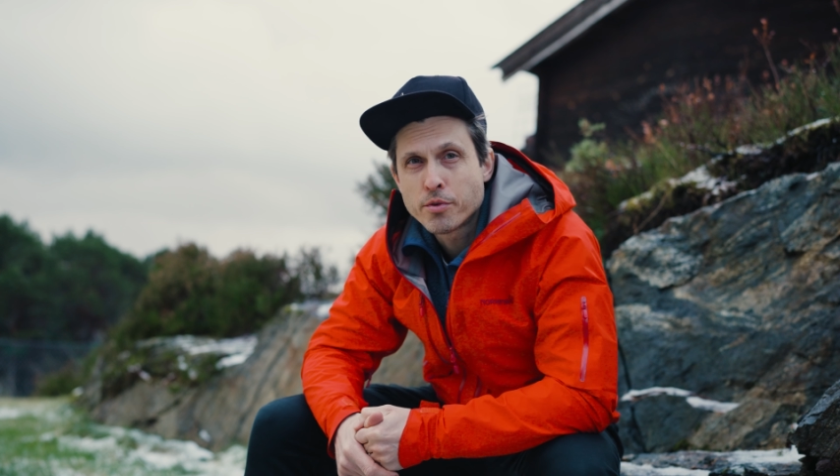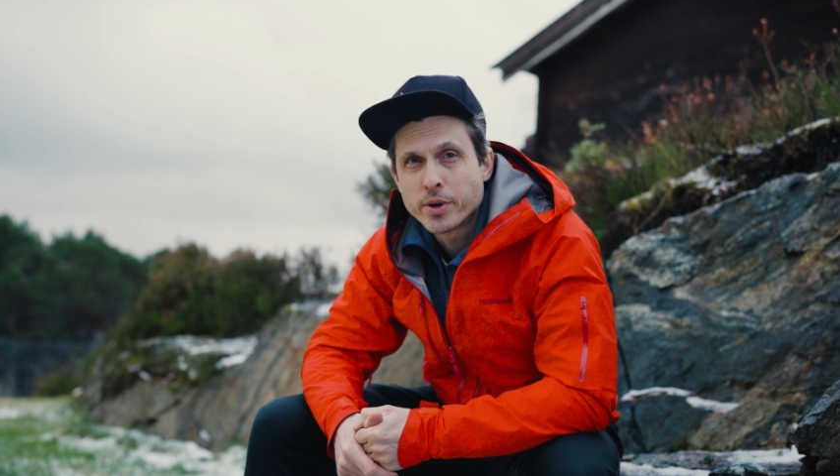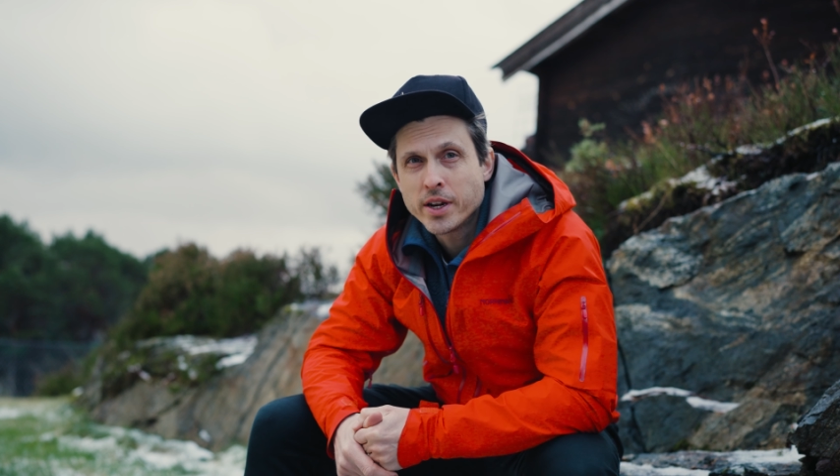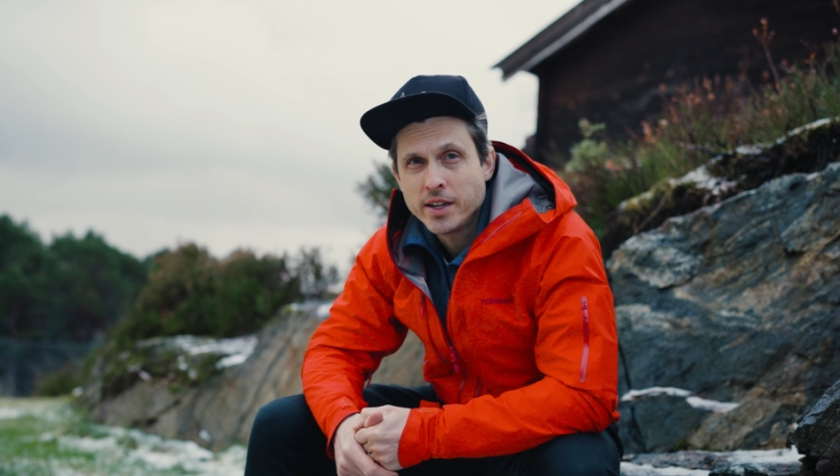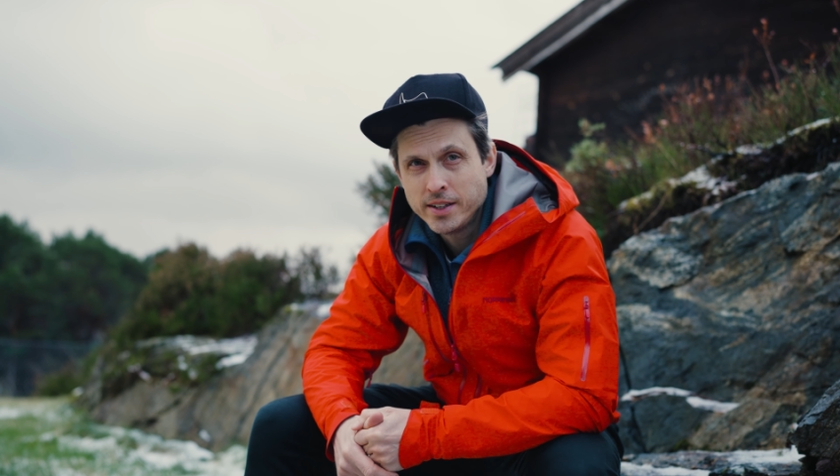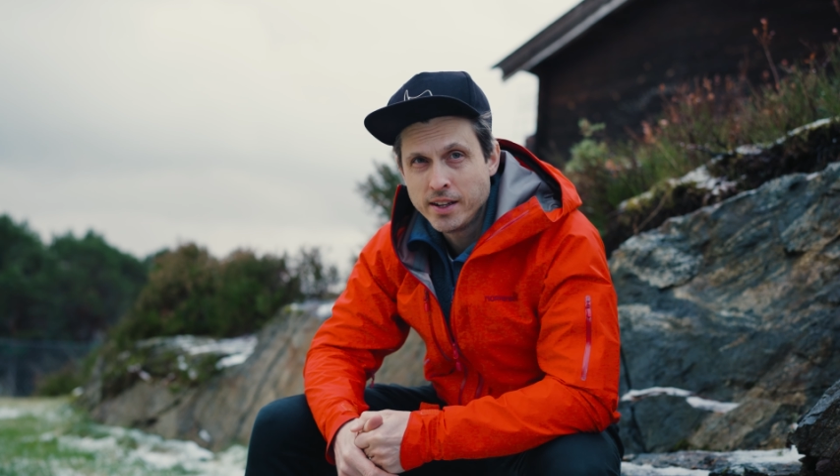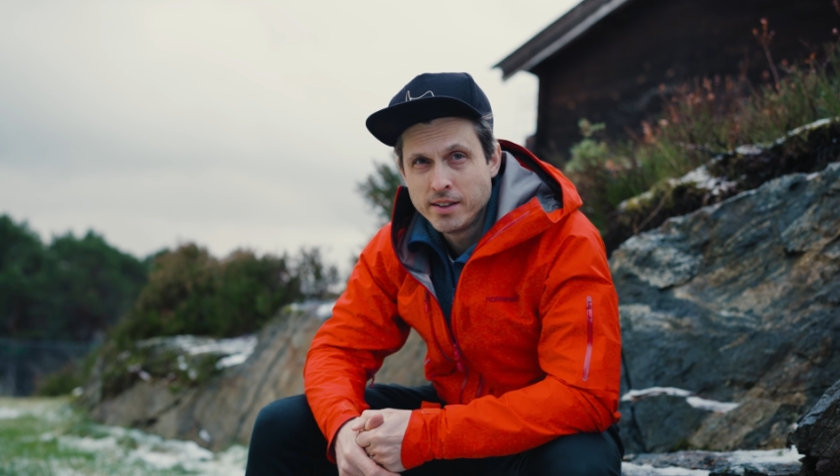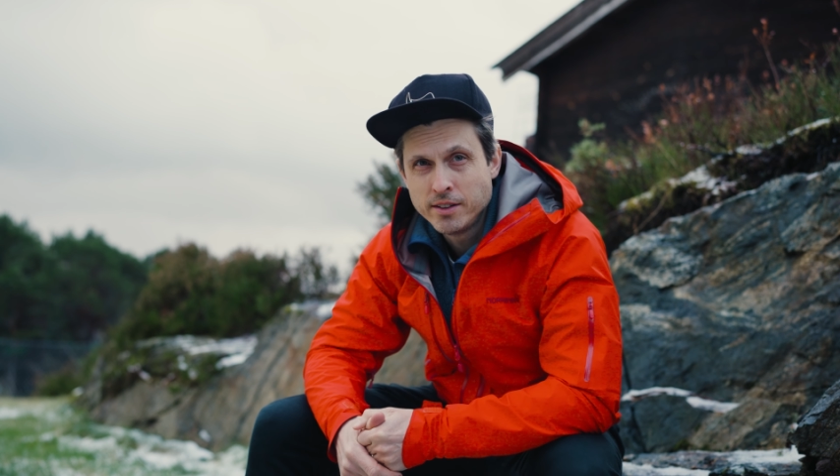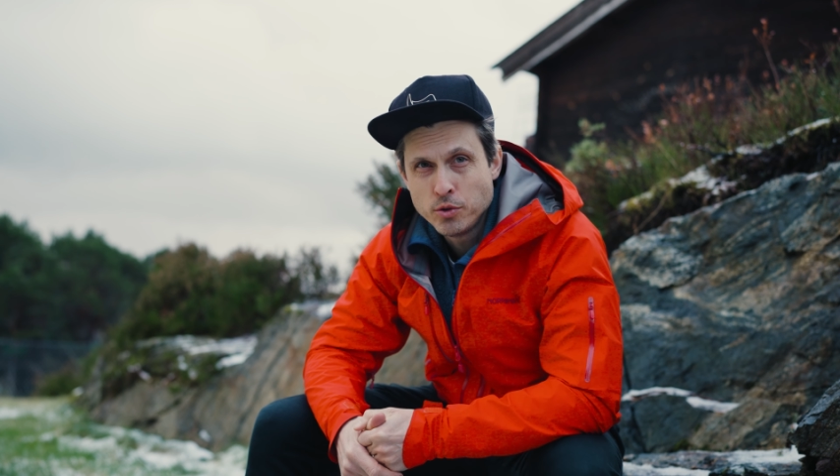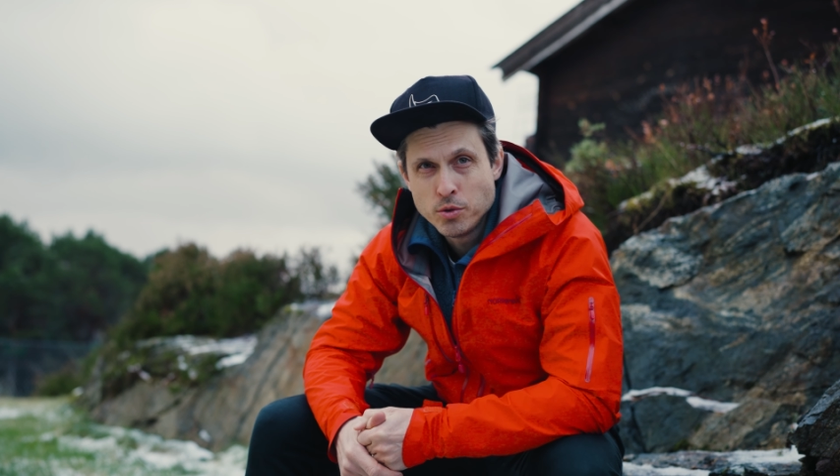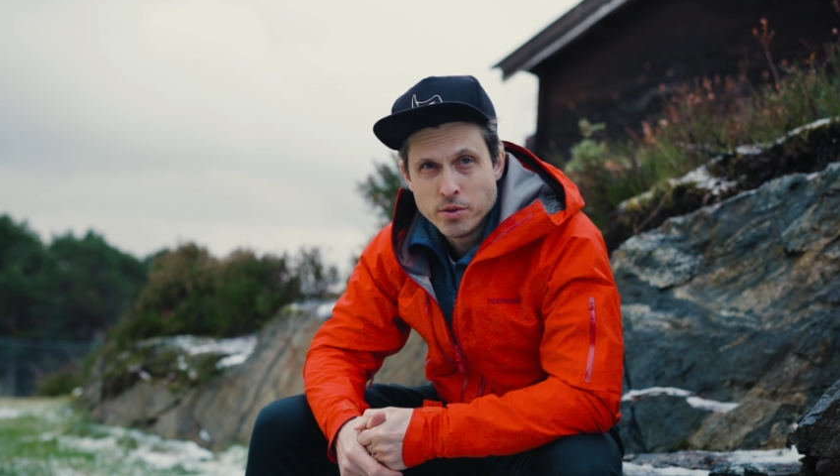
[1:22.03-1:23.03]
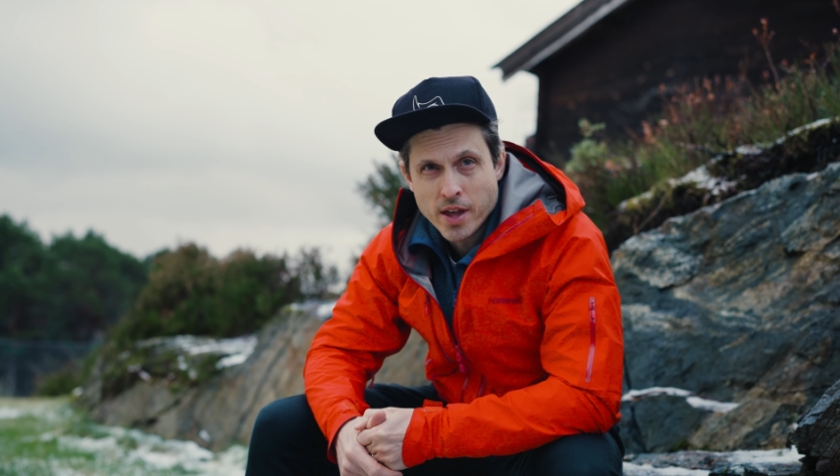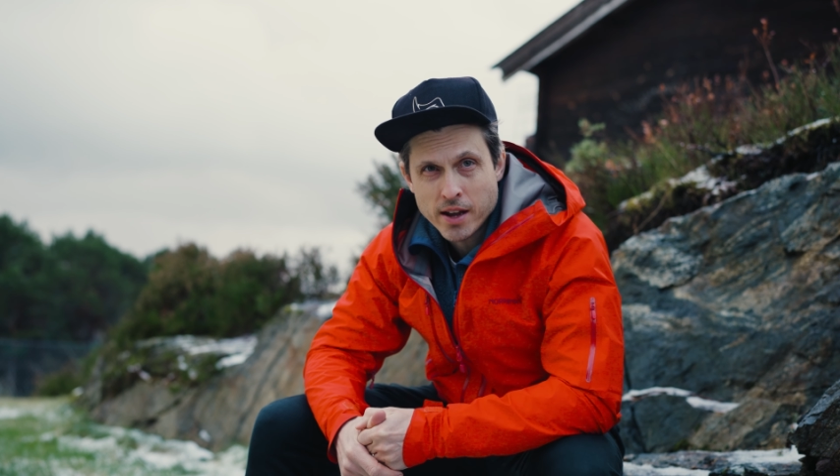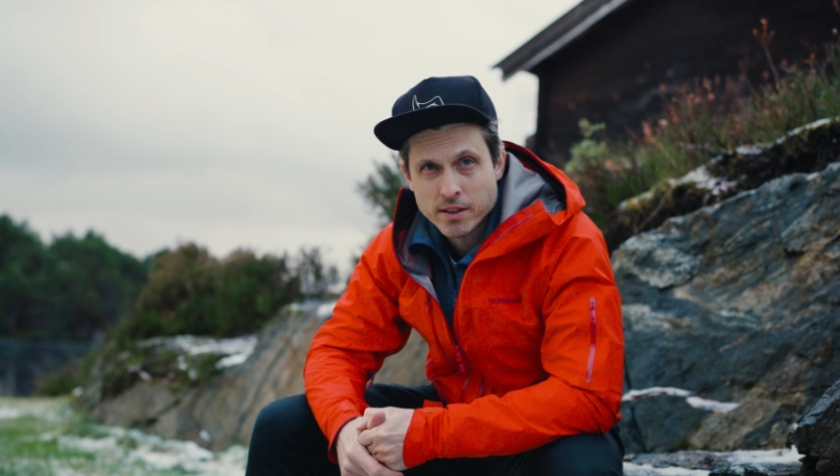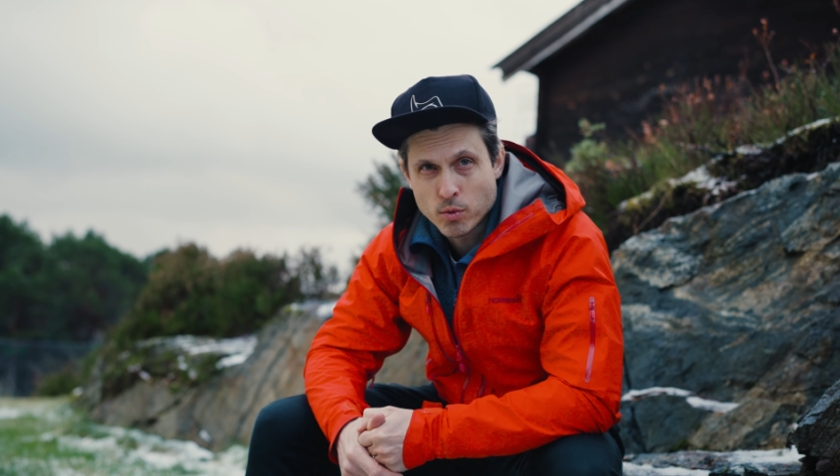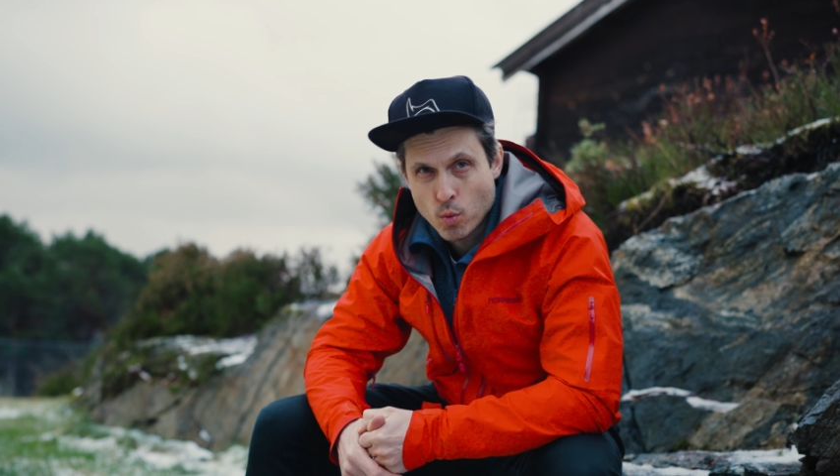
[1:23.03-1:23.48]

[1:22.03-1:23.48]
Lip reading: III didn't do that